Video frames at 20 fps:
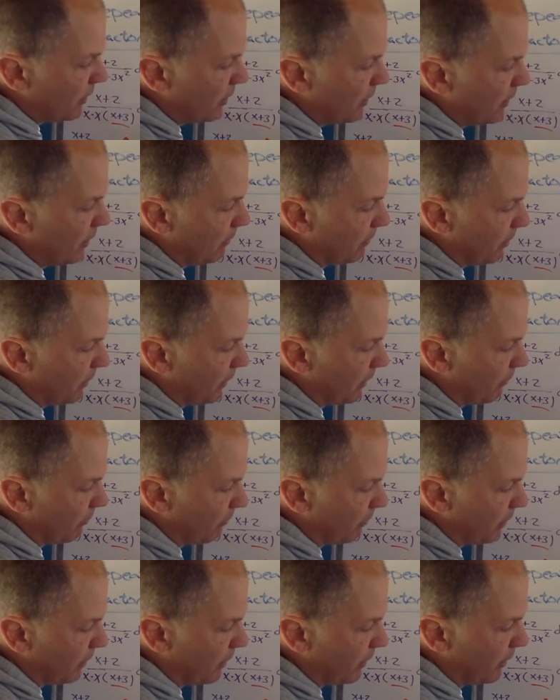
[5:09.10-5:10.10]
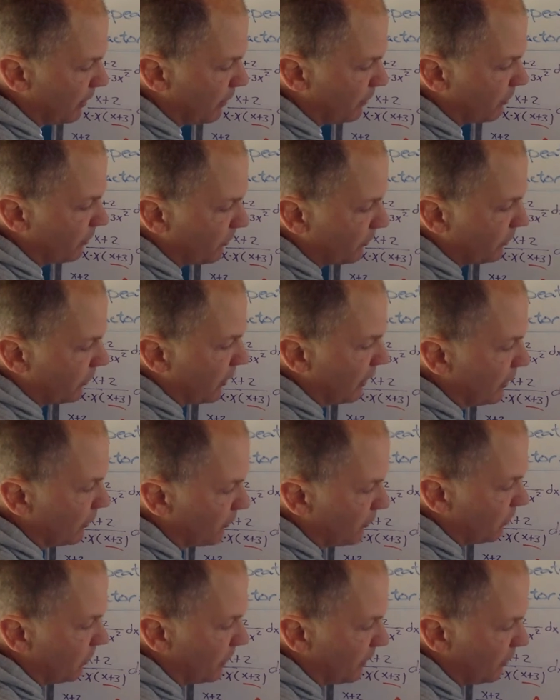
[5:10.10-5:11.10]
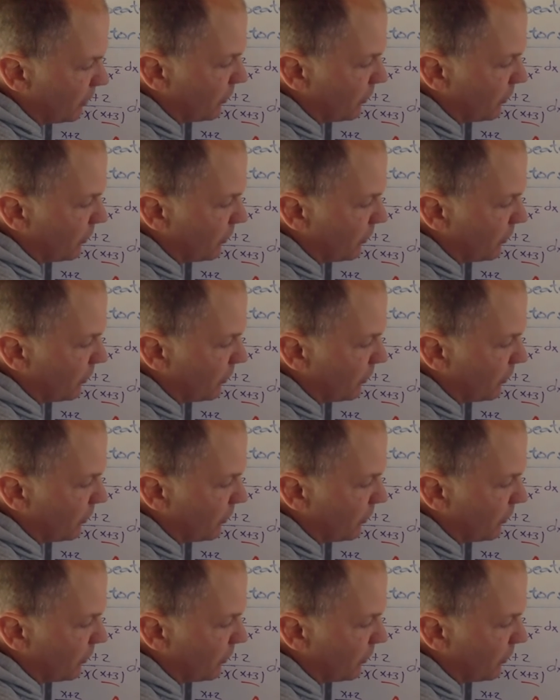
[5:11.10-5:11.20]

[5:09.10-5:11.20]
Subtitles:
and I'm going to get rid of the integral sign so we can